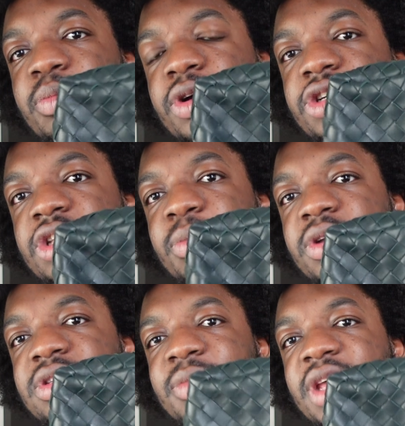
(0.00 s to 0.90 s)
push the
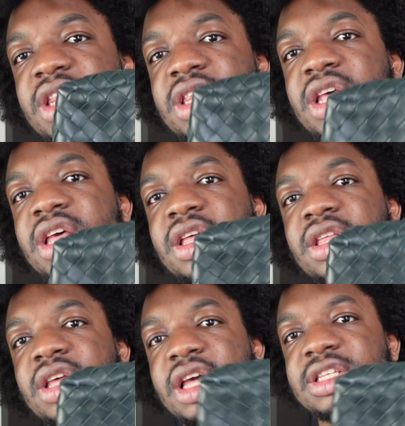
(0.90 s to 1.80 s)
bottom in.
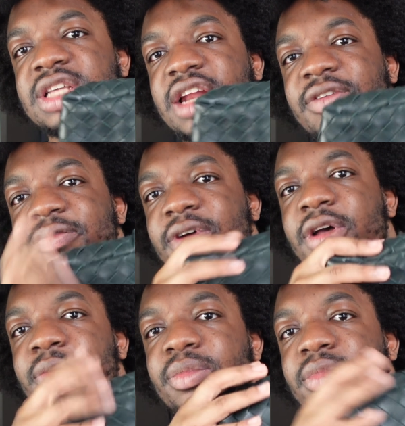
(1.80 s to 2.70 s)
It's kind of
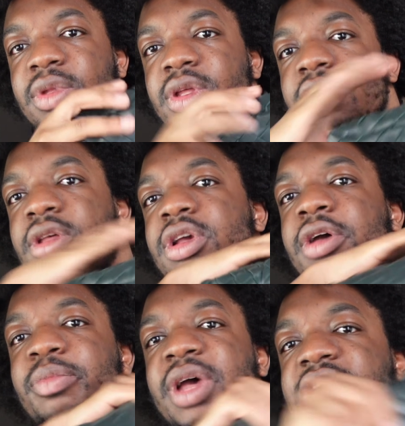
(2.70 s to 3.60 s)
firm
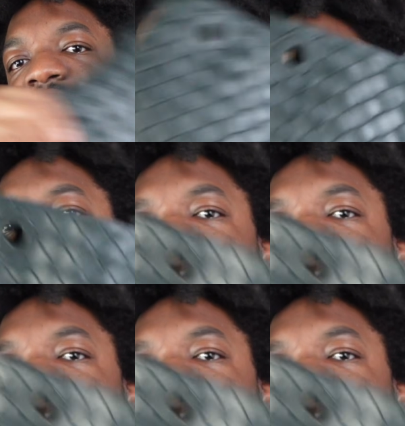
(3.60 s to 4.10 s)
compared to obviously